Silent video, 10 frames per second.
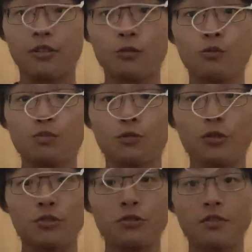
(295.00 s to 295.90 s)
loop to
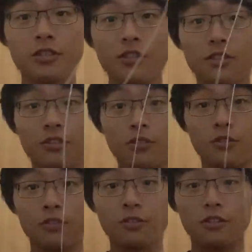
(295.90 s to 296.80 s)
the sweeper
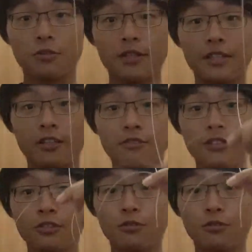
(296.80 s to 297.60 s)
all the way down